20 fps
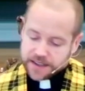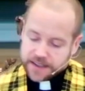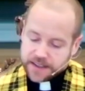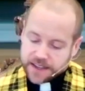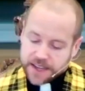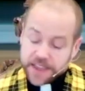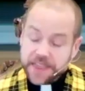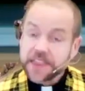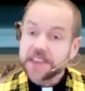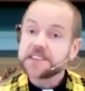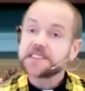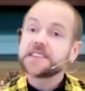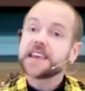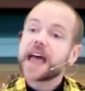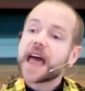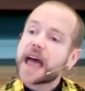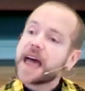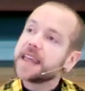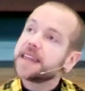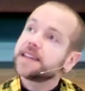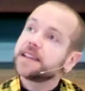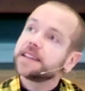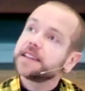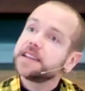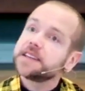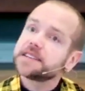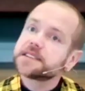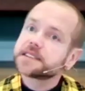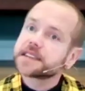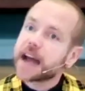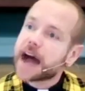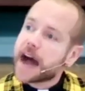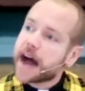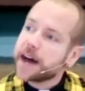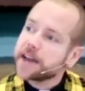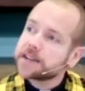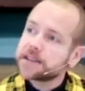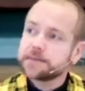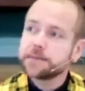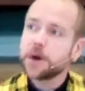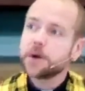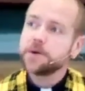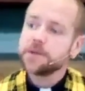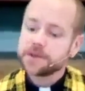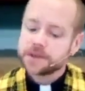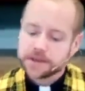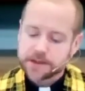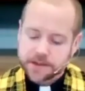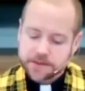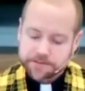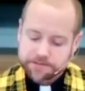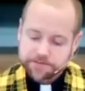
in this endless cosmos,